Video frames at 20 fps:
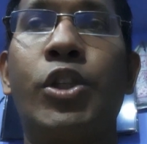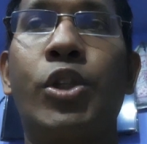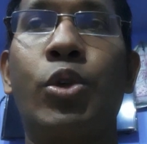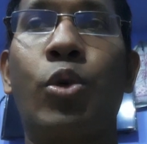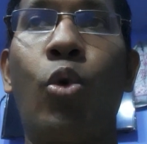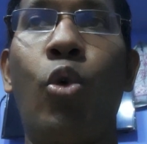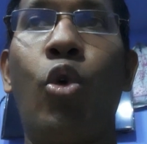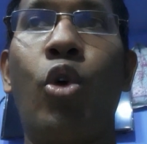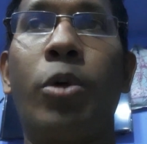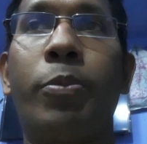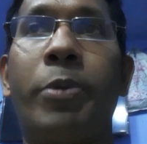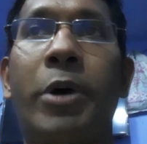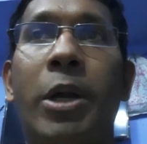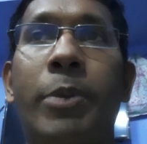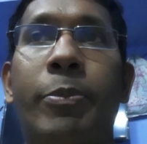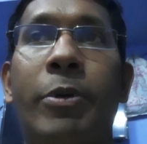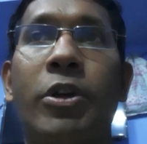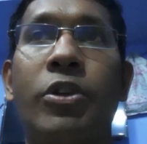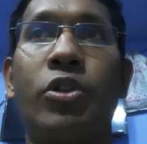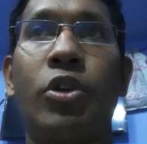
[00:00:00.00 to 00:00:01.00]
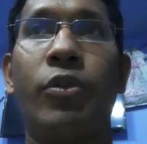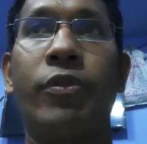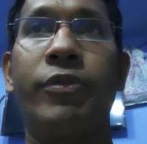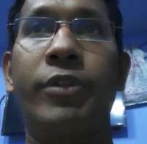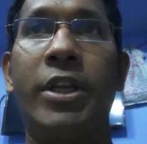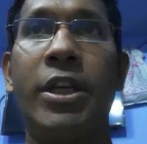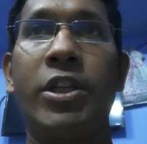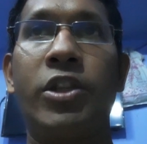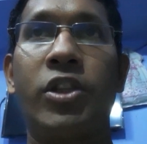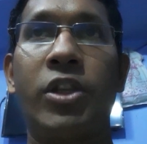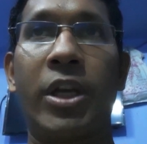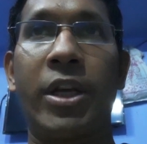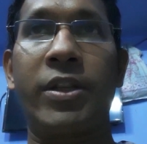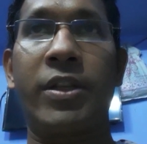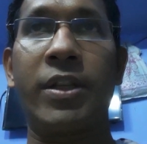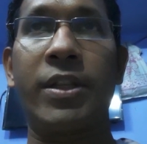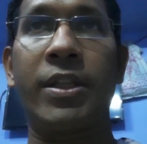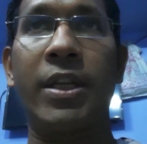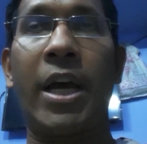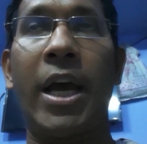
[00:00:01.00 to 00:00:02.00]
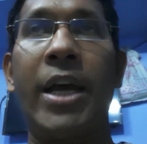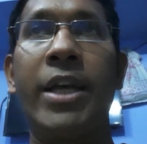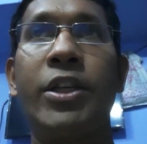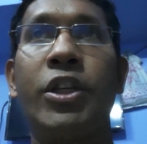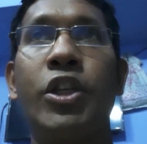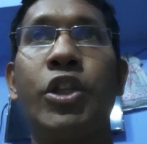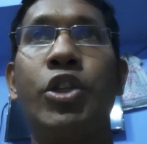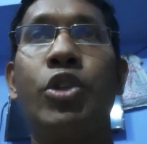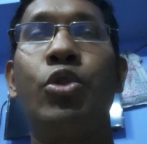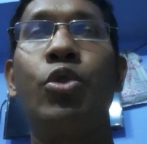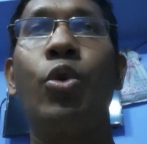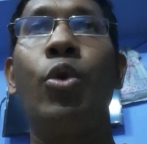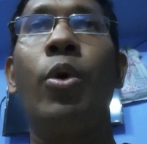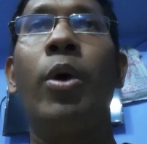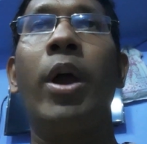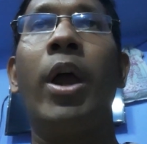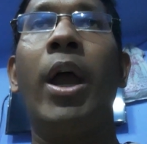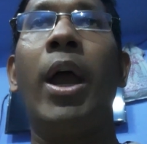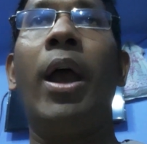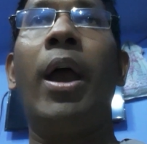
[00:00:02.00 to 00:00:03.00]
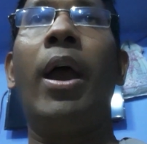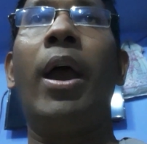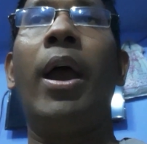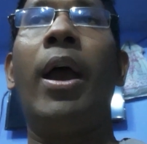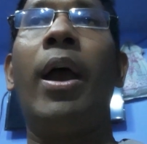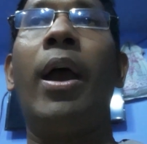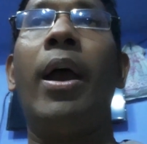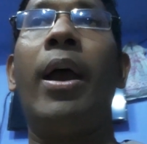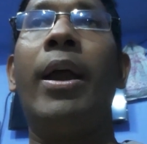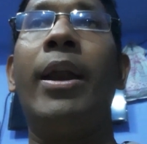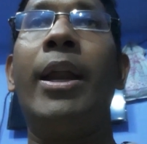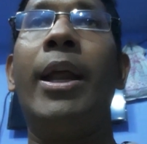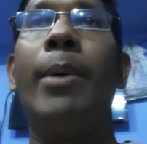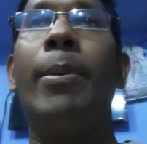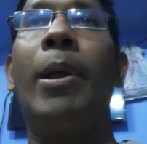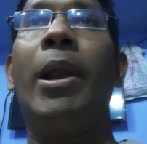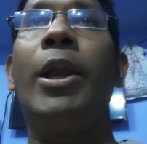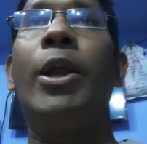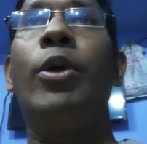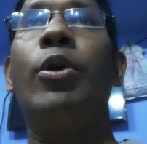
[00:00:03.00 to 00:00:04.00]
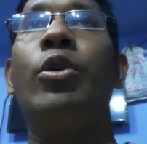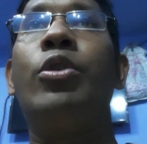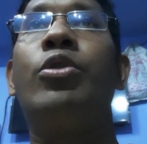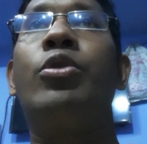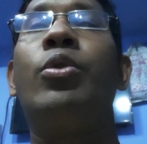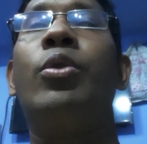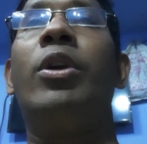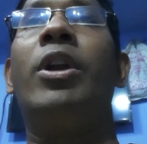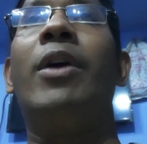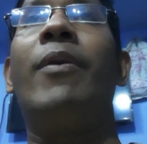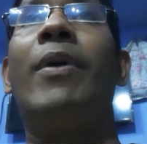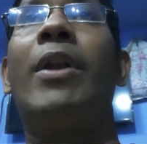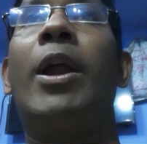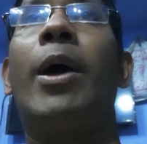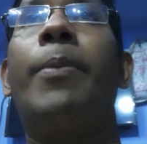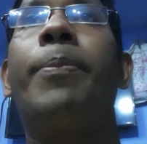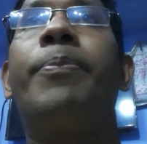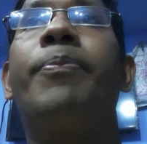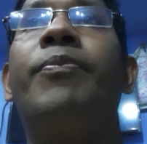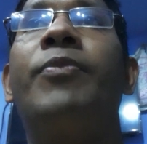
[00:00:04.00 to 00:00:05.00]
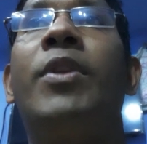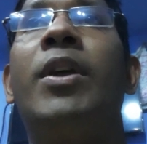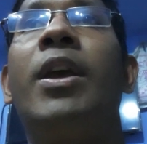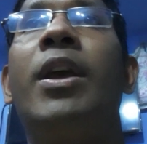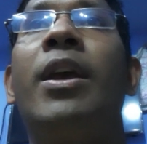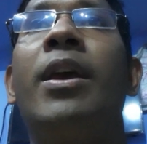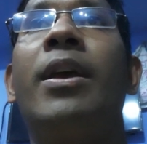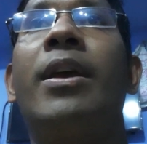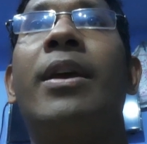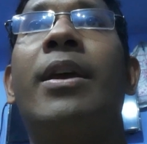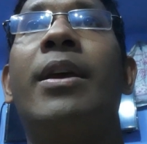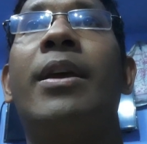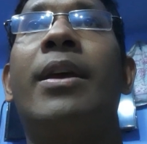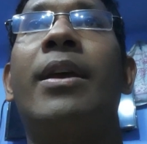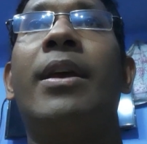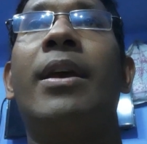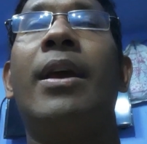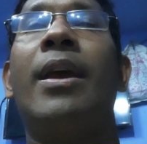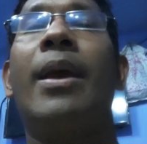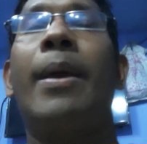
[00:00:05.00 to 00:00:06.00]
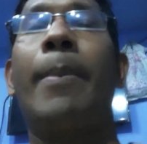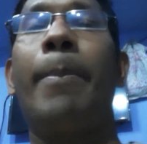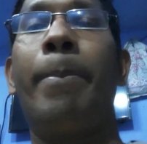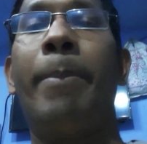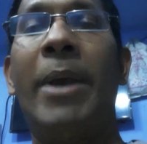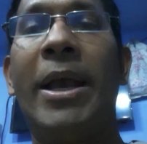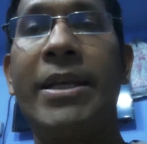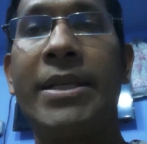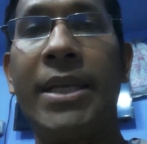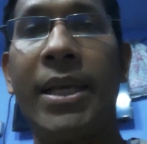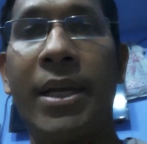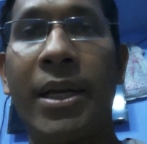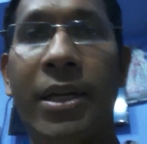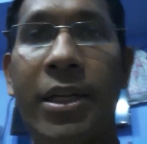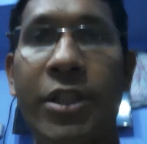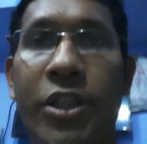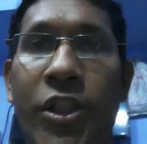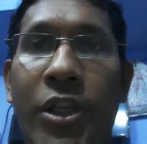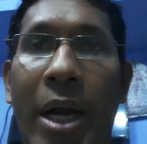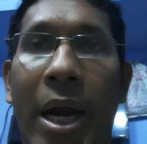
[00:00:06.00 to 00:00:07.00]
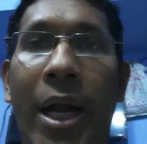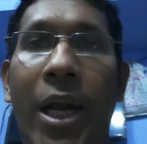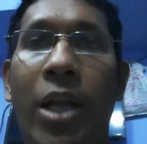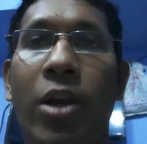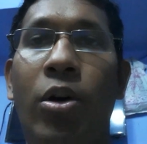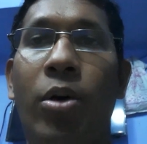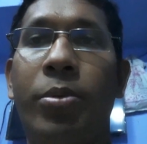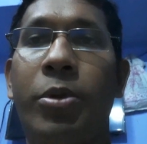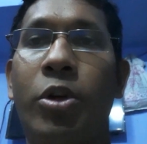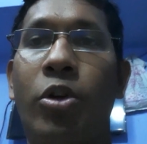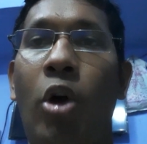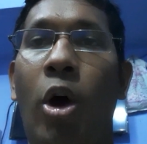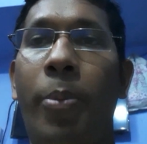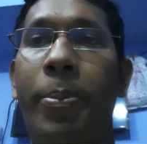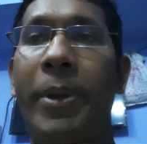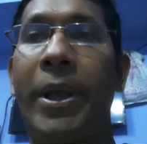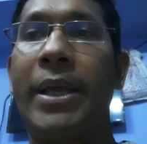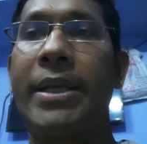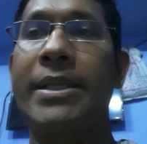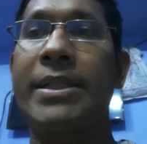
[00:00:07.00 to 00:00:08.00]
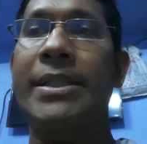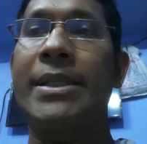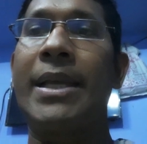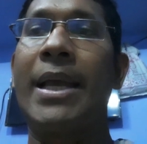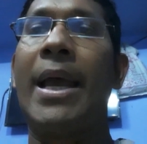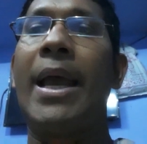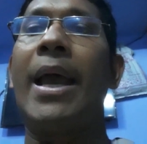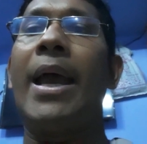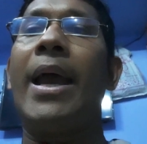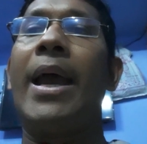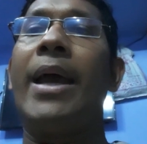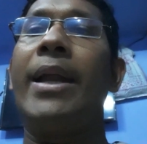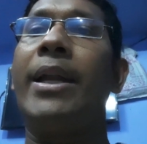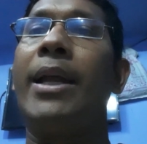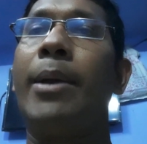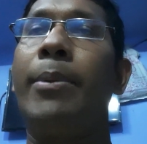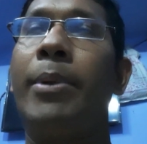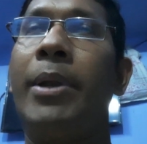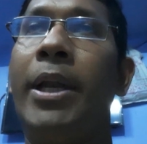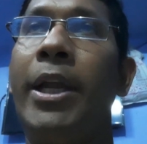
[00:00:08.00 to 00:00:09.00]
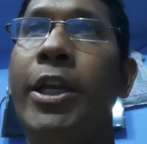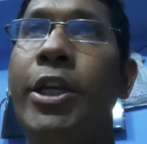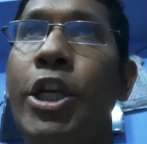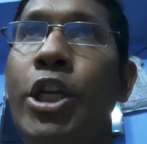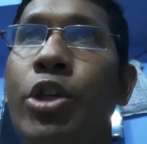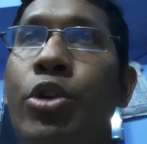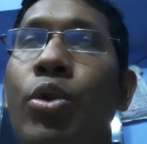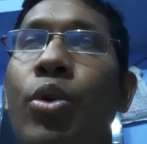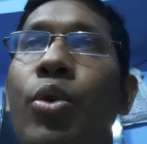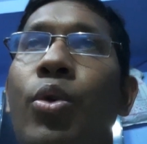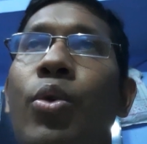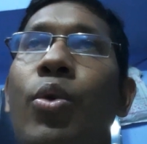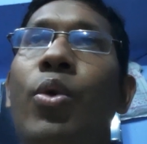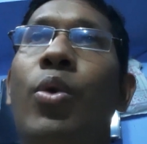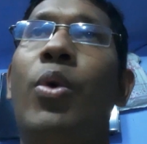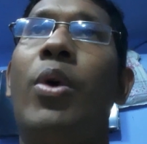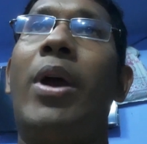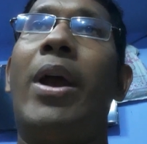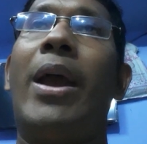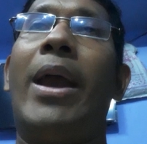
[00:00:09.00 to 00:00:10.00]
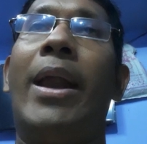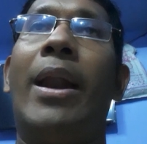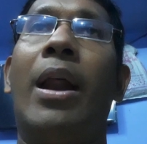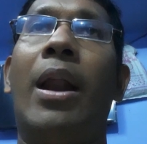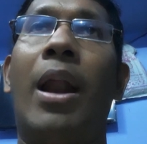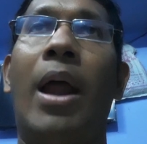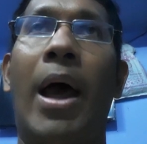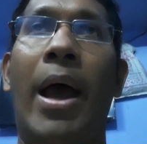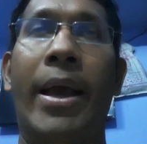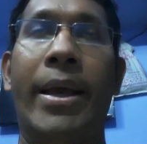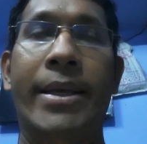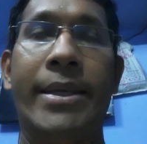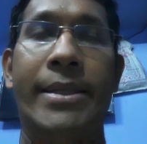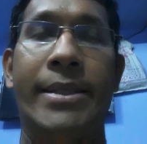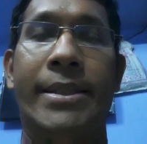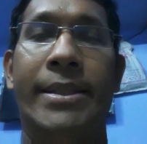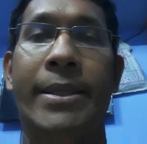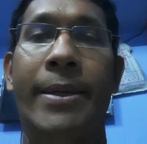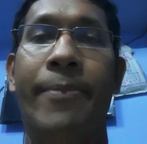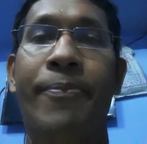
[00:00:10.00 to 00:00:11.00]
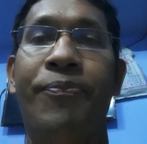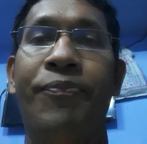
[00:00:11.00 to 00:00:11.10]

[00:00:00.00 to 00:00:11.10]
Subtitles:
core purpose of this exercise is to enable you to develop the basic understanding of the topics and ability to analyze.